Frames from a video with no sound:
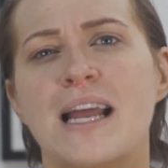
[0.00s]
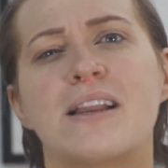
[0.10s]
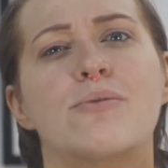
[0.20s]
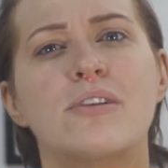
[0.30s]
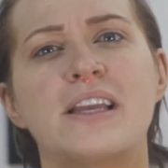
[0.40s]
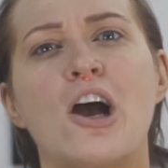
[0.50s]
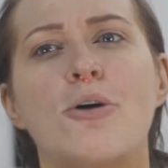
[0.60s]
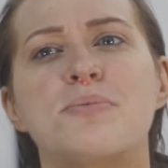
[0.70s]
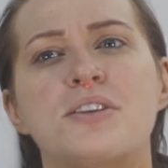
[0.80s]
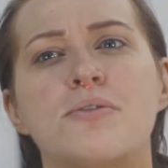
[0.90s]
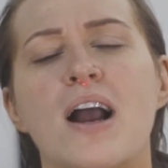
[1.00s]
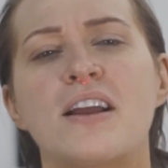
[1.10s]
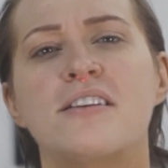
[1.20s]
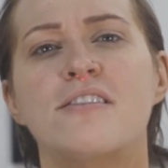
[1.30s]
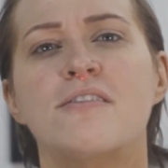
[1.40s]
and it really helps you
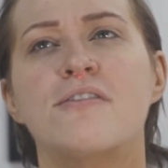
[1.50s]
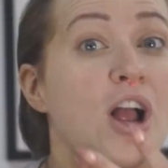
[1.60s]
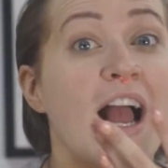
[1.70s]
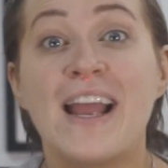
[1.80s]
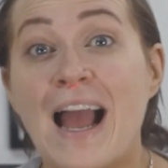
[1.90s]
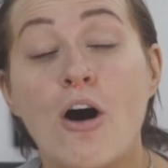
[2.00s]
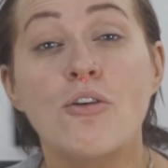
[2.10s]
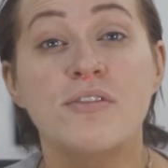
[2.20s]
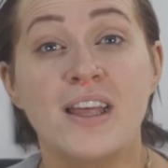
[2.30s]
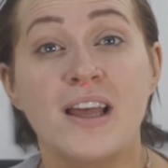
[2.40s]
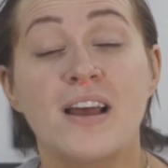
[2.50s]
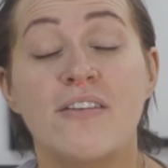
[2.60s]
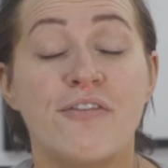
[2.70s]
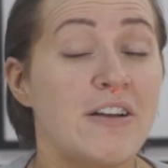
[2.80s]
kind of try out the